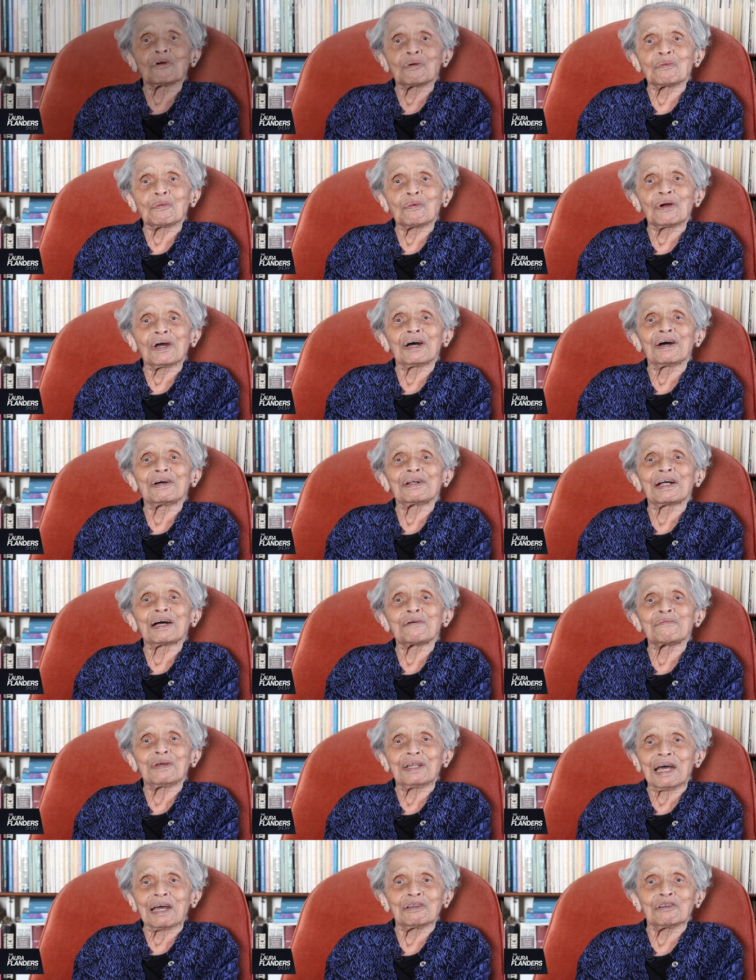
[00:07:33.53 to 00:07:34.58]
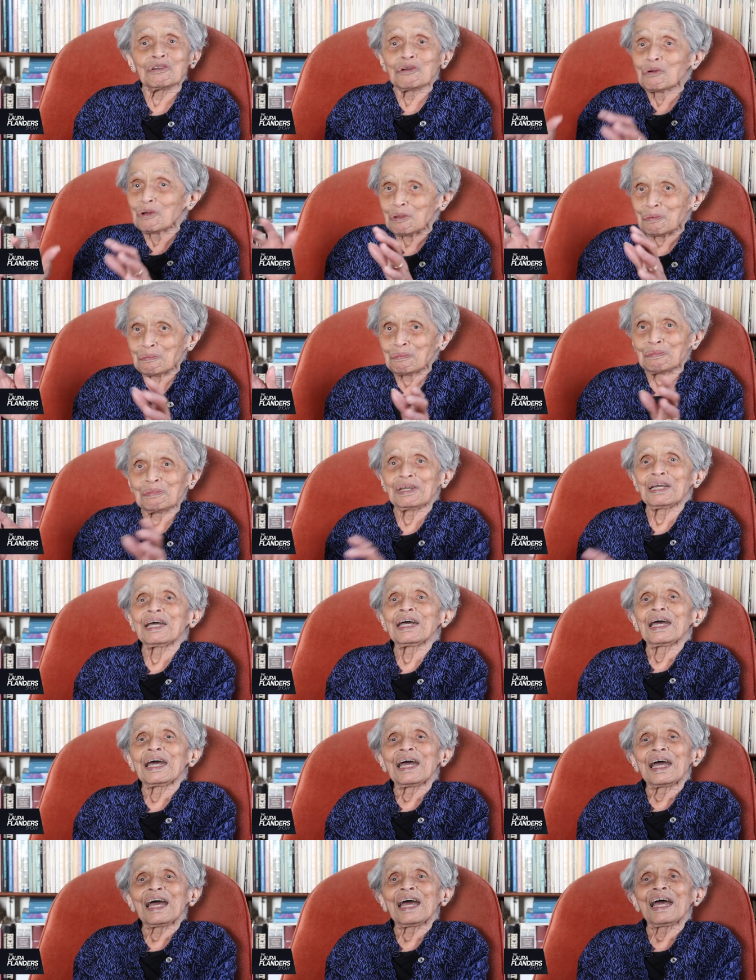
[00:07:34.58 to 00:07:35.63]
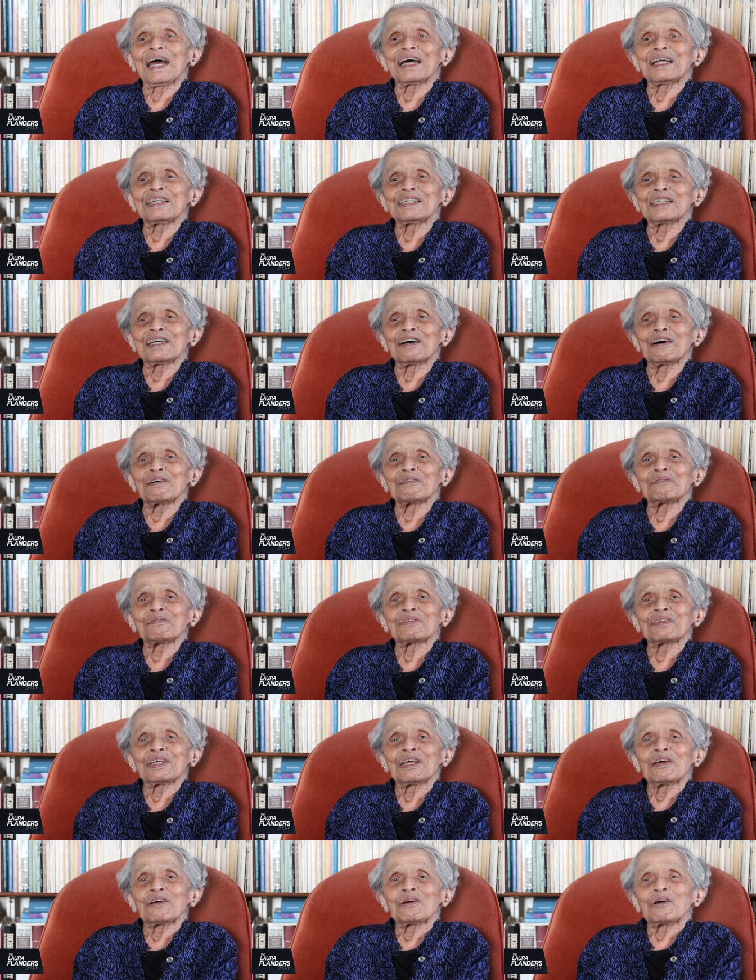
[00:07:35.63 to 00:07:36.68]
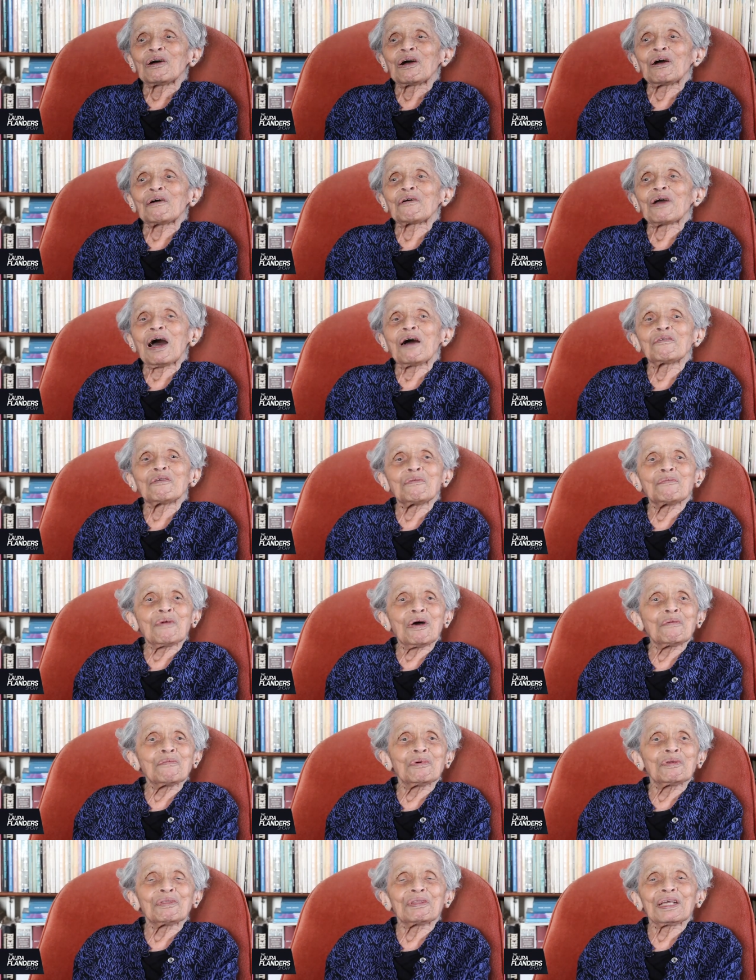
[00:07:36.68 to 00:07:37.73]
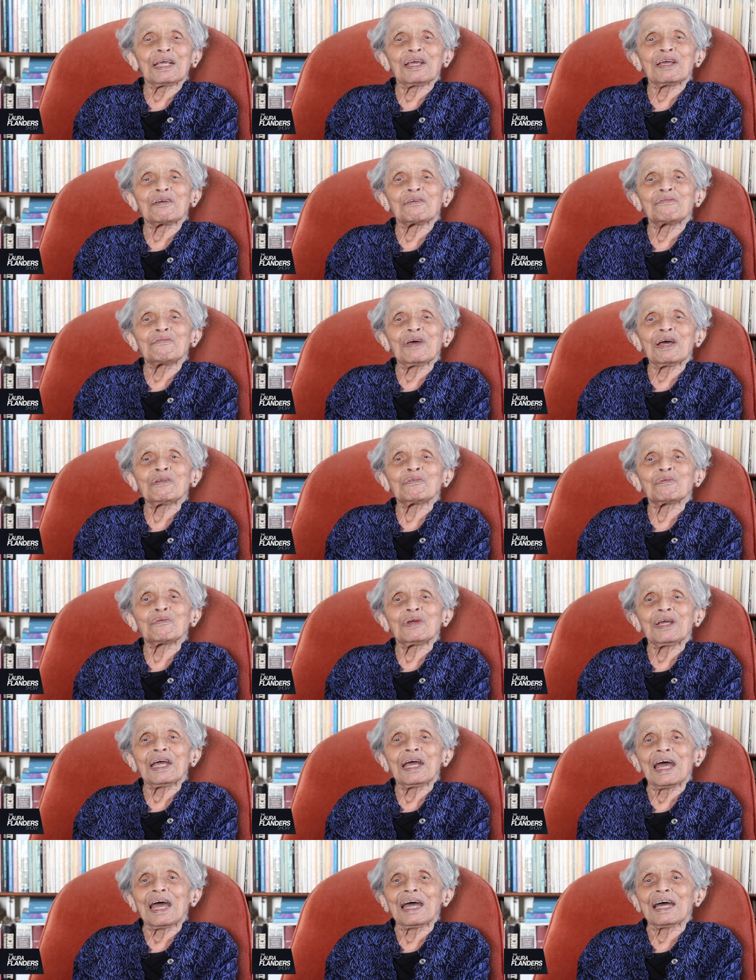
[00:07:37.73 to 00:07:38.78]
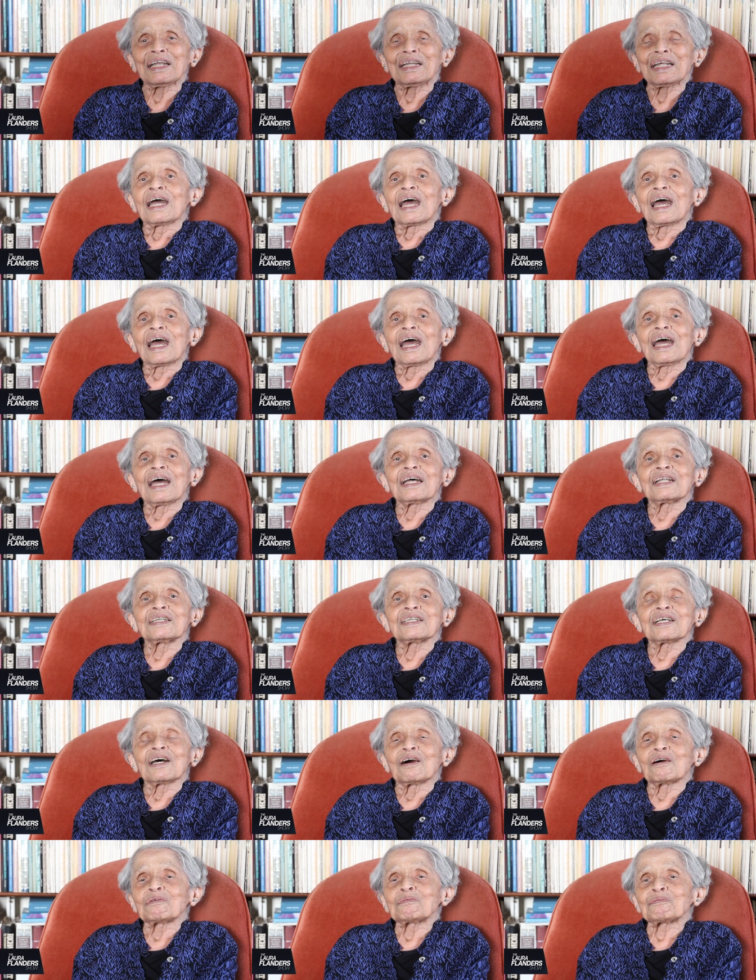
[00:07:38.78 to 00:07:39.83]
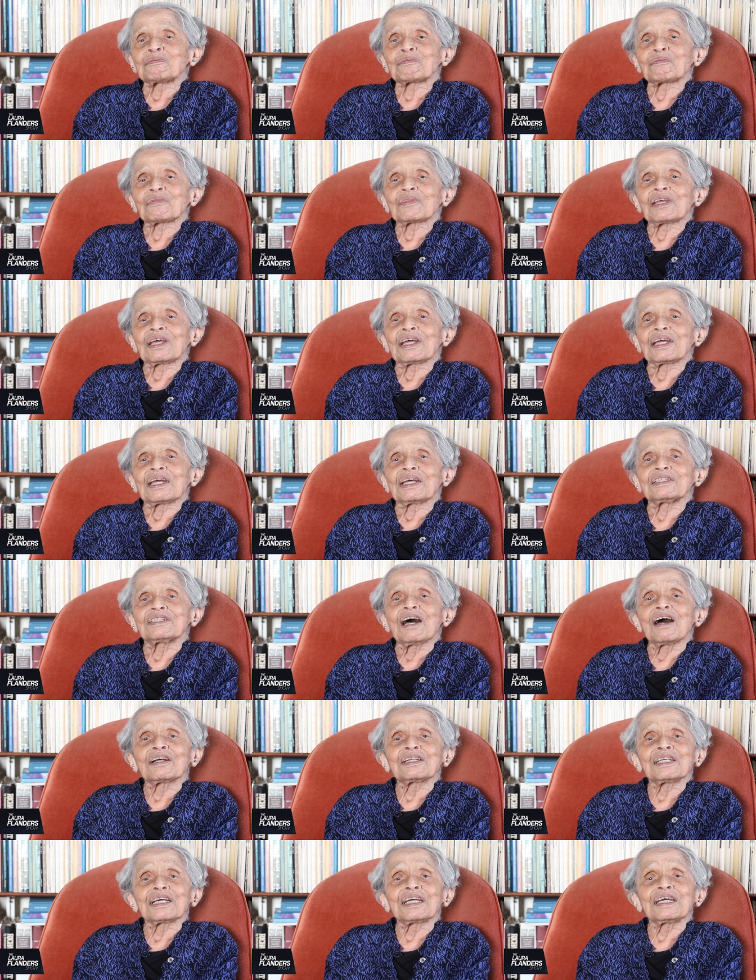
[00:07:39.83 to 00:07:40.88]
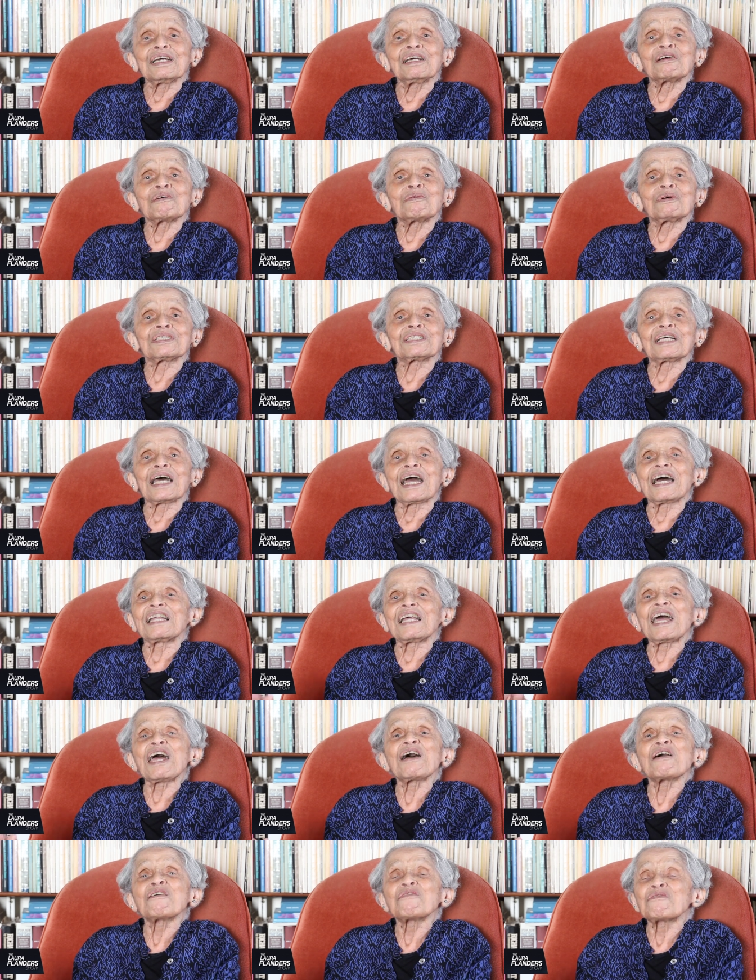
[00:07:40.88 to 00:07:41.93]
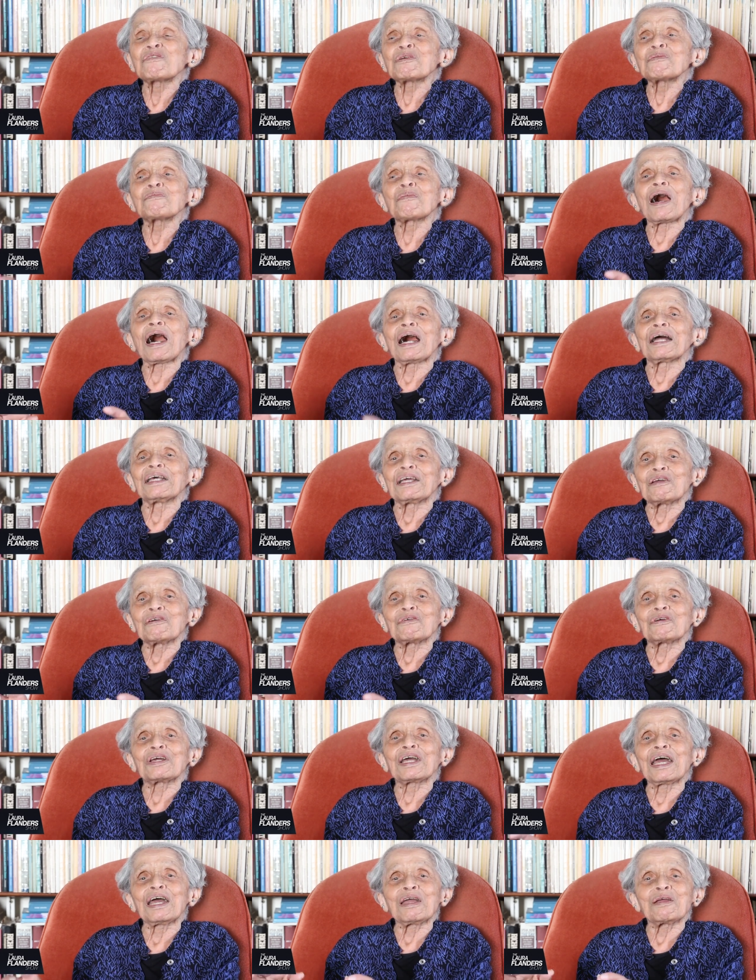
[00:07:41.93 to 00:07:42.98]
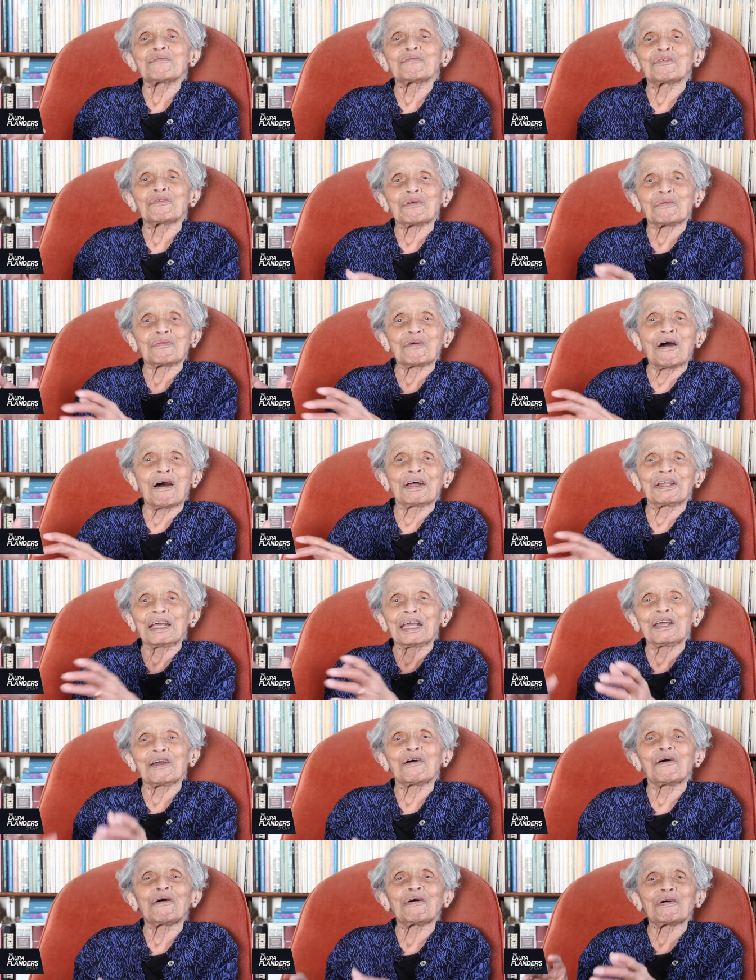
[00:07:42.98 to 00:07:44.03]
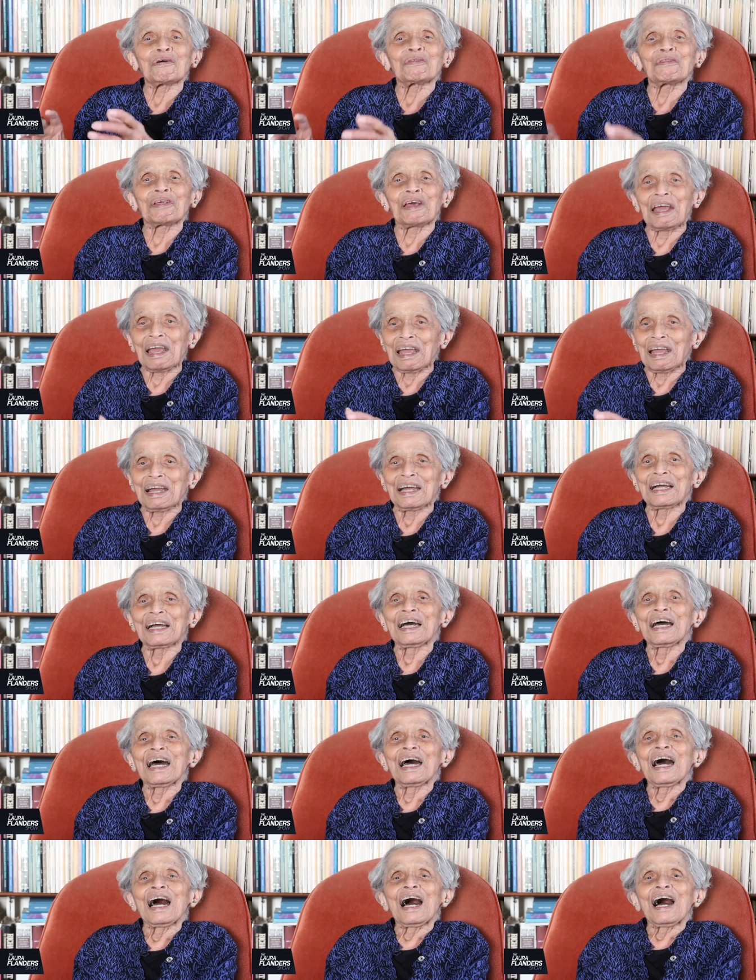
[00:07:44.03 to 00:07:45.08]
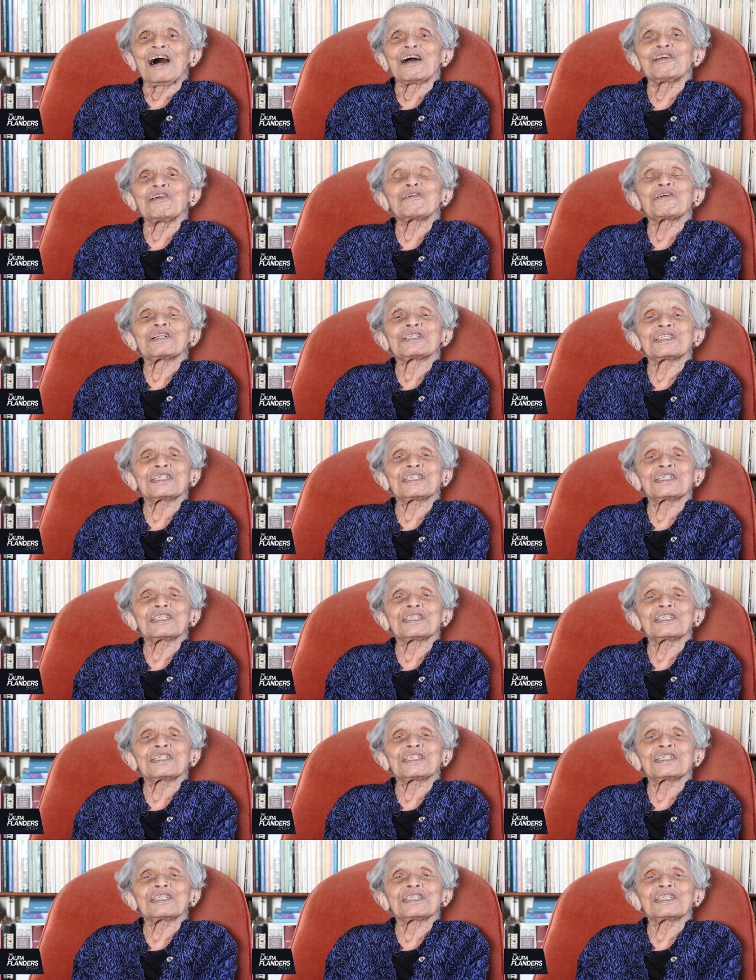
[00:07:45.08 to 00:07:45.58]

him well, I mean I knew him, and I remember the event we had, and Dr. King was there, and everybody who came from Carnegie Hall there. You could